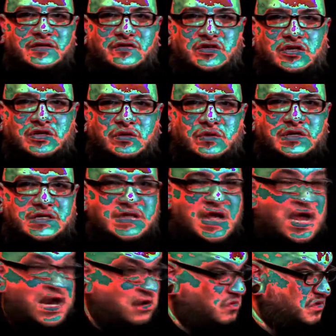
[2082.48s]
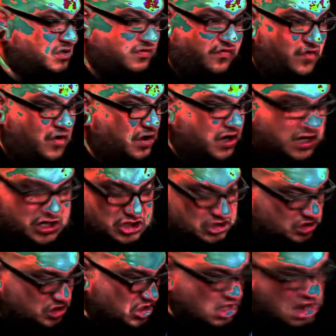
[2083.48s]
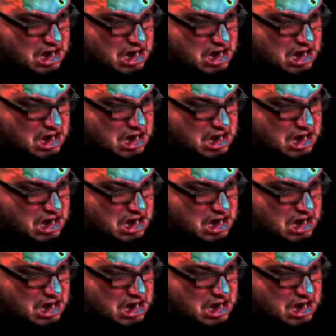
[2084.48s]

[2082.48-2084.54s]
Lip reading: of Suicide, it was fucking just,